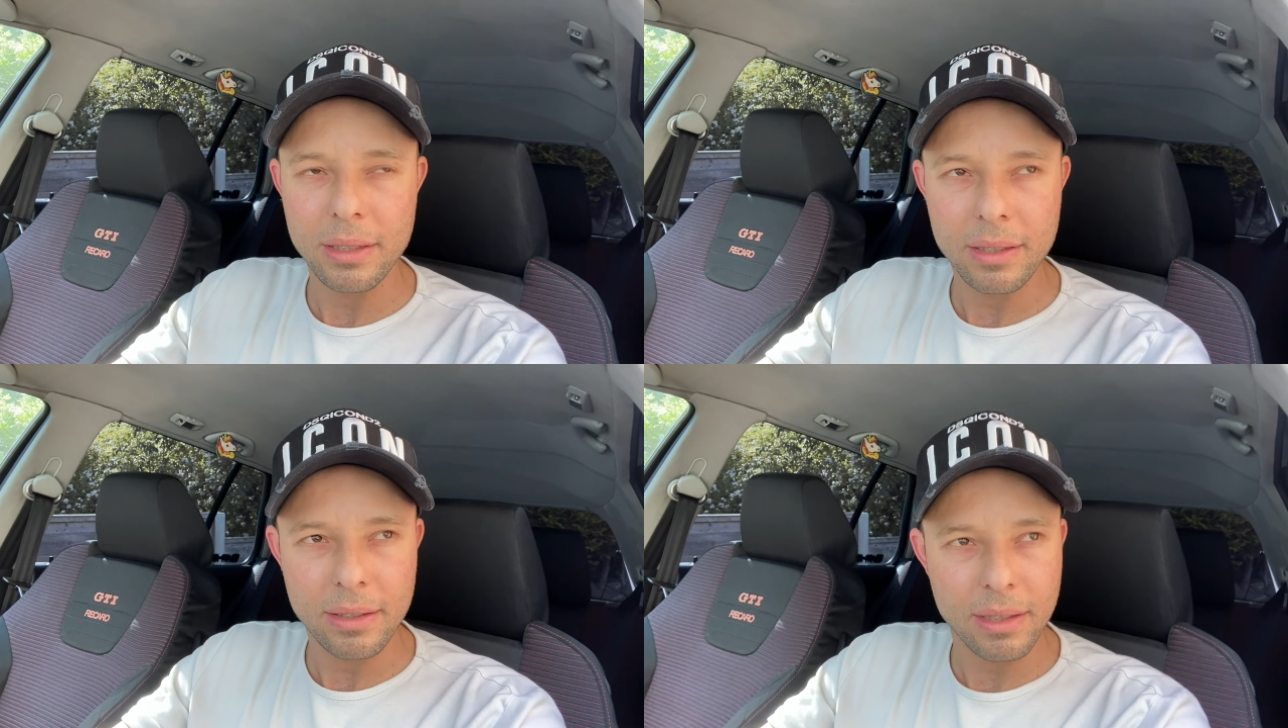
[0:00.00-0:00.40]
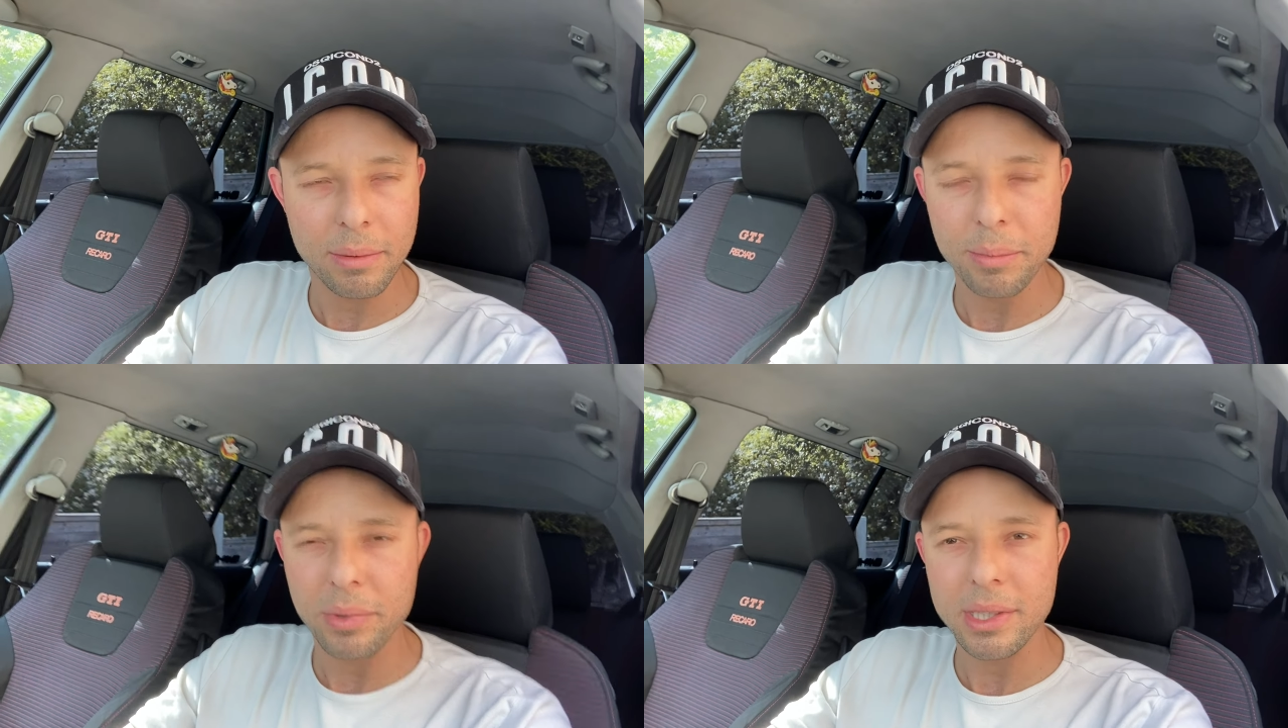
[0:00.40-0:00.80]
you know what I
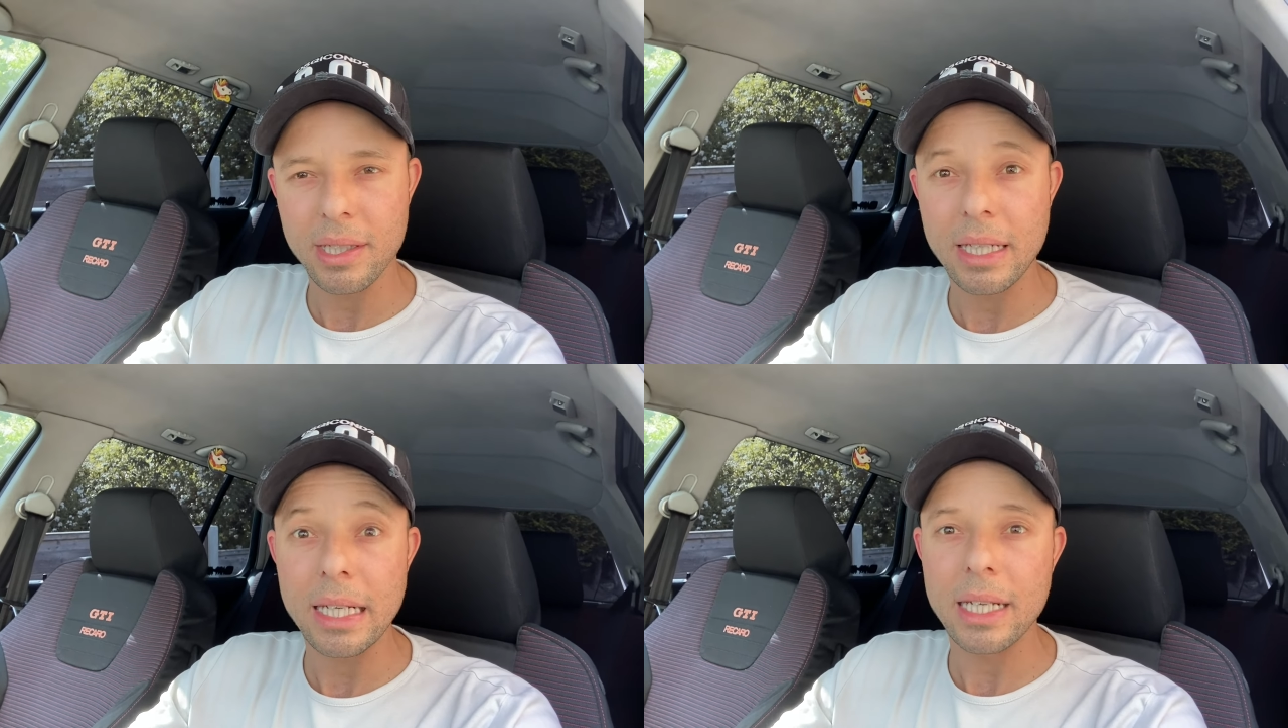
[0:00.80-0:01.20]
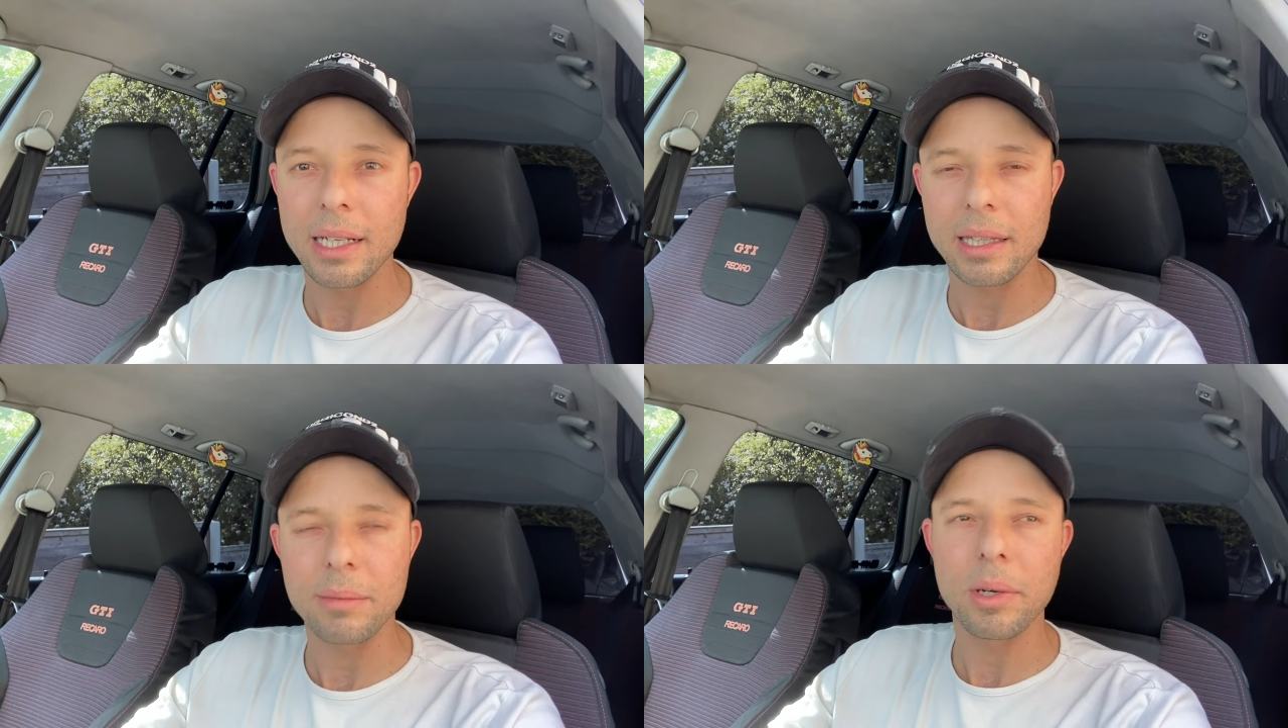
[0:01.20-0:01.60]
mean, because they're green
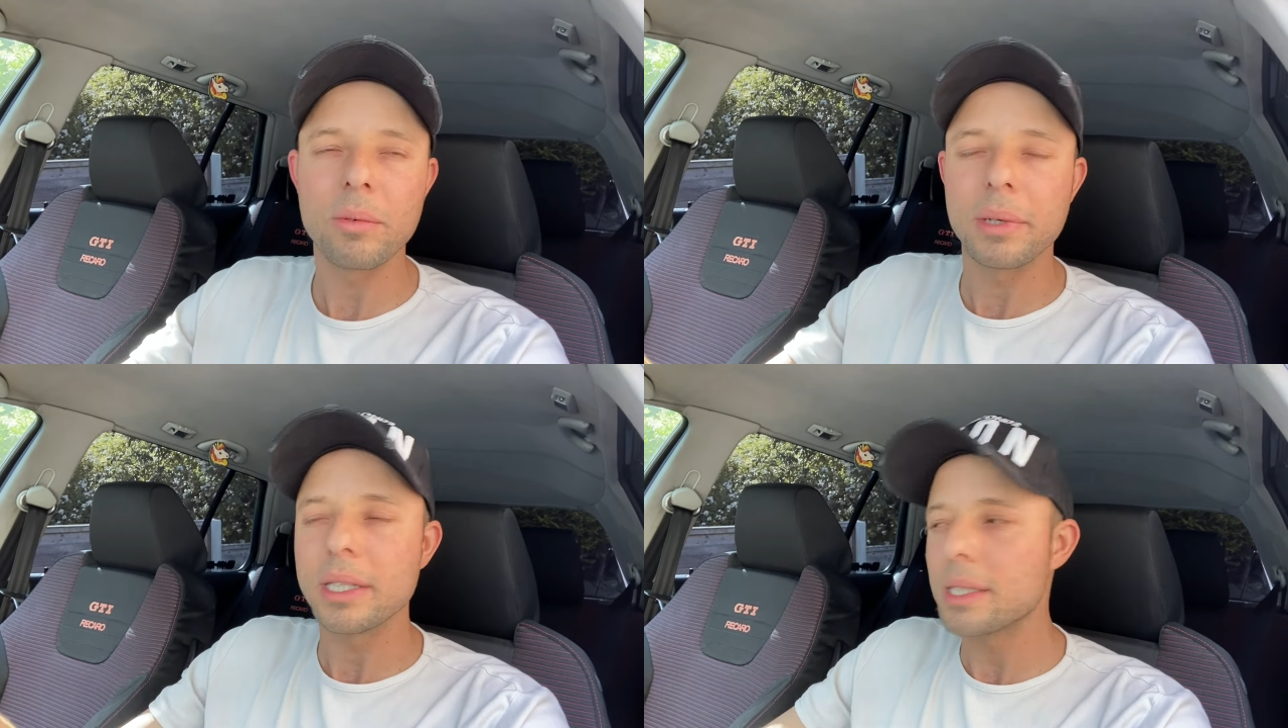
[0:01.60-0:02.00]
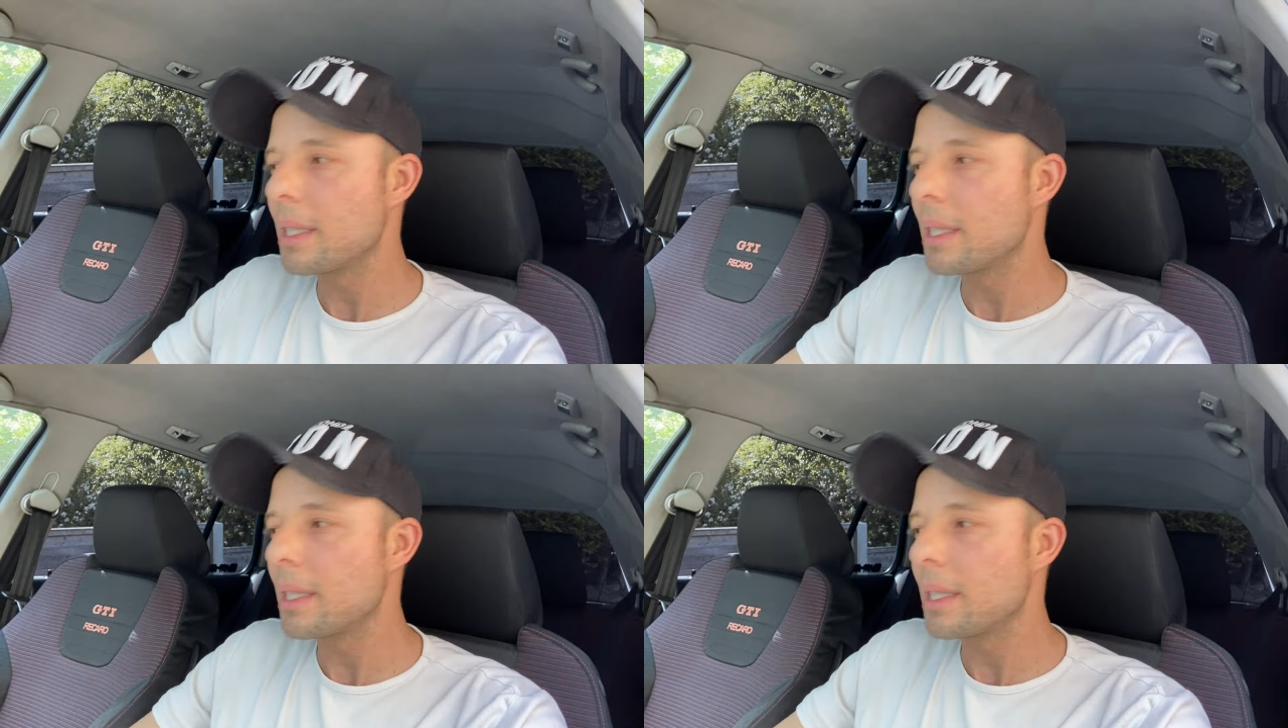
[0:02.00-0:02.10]
at the moment.